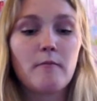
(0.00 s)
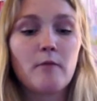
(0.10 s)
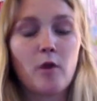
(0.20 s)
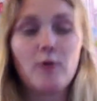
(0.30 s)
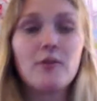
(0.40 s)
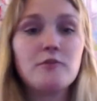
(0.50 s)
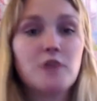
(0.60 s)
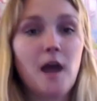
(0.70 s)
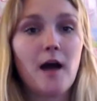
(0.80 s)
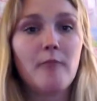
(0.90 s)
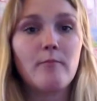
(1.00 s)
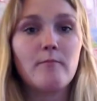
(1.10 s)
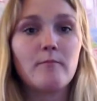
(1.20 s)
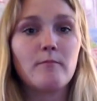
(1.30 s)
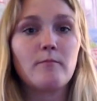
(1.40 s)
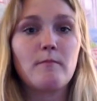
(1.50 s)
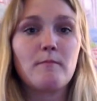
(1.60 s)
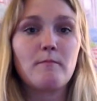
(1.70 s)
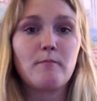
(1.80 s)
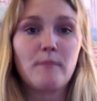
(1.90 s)
Girl with No Job
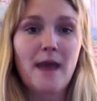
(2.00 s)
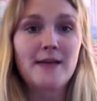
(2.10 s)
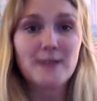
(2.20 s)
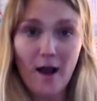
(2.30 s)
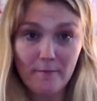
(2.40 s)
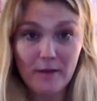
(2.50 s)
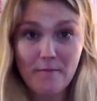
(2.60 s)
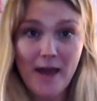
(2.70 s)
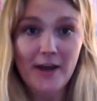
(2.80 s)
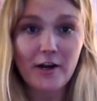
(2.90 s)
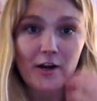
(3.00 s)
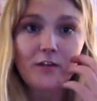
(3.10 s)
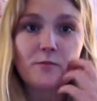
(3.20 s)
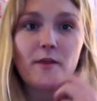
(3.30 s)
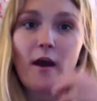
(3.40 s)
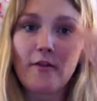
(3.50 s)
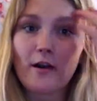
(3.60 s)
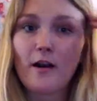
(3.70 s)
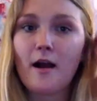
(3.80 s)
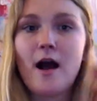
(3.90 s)
has competitors with
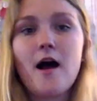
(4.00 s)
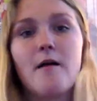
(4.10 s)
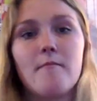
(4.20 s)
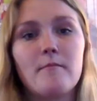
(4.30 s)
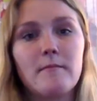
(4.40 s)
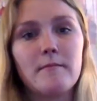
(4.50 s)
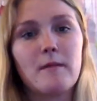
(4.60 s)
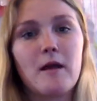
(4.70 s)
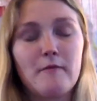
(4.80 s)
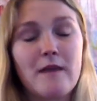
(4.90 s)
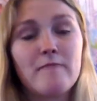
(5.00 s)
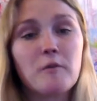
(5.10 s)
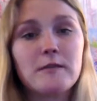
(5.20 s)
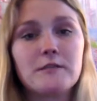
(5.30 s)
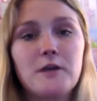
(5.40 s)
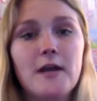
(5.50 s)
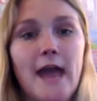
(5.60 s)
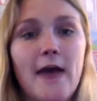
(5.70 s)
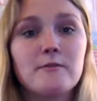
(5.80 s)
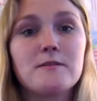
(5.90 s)
other influencer
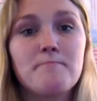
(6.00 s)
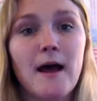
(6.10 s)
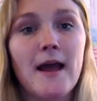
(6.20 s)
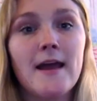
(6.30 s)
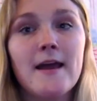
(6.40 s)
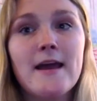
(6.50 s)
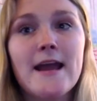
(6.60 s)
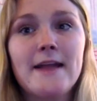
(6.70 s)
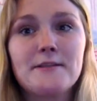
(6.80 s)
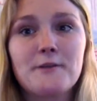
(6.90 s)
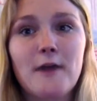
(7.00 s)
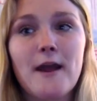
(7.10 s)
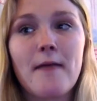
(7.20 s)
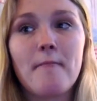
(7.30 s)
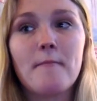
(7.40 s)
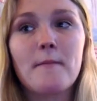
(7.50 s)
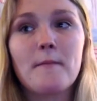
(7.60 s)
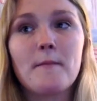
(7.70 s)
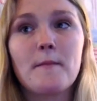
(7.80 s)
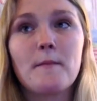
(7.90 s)
accounts, but Instagram
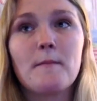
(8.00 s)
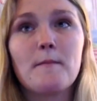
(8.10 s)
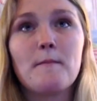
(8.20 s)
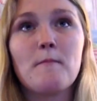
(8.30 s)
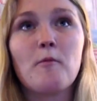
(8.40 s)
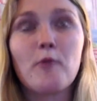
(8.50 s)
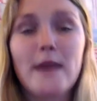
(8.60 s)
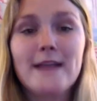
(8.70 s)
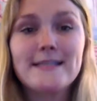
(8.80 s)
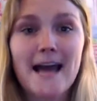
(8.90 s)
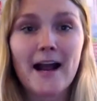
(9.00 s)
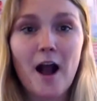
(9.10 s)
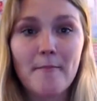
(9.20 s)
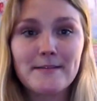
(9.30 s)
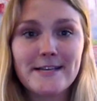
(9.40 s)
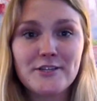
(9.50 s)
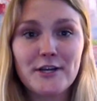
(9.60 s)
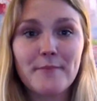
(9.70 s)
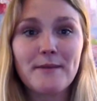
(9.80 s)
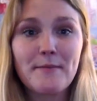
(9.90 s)
creates that
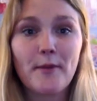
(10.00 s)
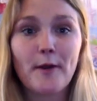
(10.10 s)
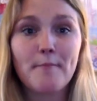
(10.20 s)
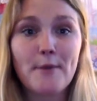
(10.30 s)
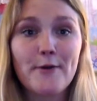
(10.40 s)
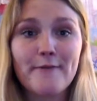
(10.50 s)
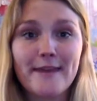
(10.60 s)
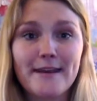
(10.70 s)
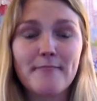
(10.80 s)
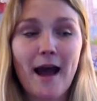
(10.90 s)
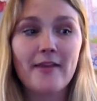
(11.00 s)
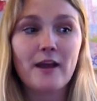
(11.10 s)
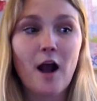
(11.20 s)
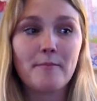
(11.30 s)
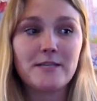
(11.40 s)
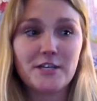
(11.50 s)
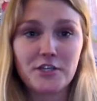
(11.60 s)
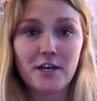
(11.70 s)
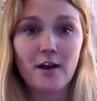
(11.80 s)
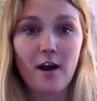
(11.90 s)
competition and people are motivated by the
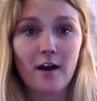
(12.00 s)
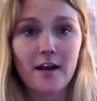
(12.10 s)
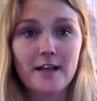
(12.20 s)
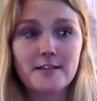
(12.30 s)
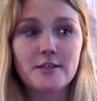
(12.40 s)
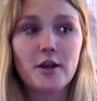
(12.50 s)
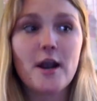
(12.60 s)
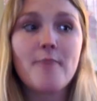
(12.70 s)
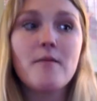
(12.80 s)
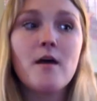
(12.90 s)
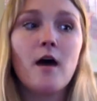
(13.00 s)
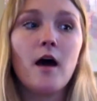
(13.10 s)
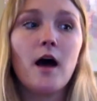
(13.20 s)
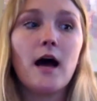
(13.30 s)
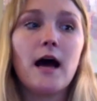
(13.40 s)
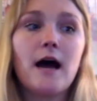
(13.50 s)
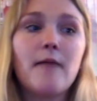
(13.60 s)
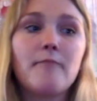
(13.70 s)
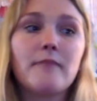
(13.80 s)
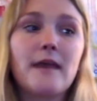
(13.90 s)
competition on Instagram,
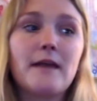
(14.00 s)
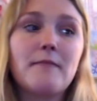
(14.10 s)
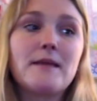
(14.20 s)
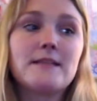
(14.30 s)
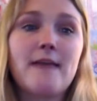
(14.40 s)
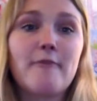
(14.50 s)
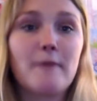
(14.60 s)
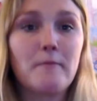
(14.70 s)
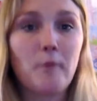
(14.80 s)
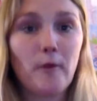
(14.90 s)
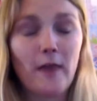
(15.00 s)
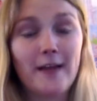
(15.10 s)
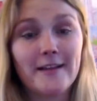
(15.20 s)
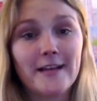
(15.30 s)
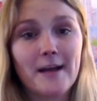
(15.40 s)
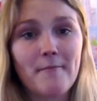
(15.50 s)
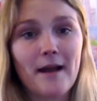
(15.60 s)
and it makes everyone more likely to come